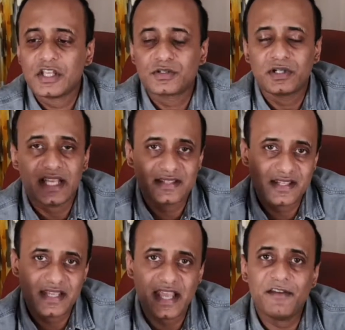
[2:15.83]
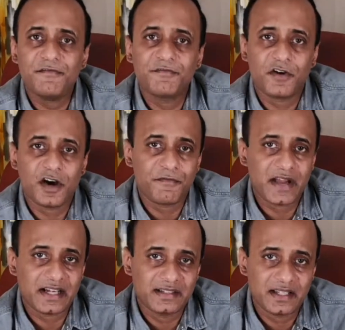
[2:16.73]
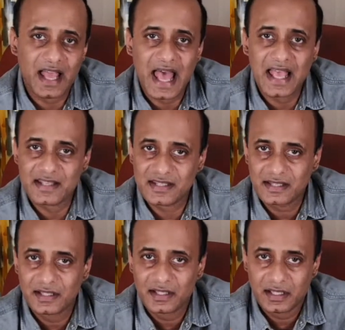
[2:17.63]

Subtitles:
So it has the same form factor as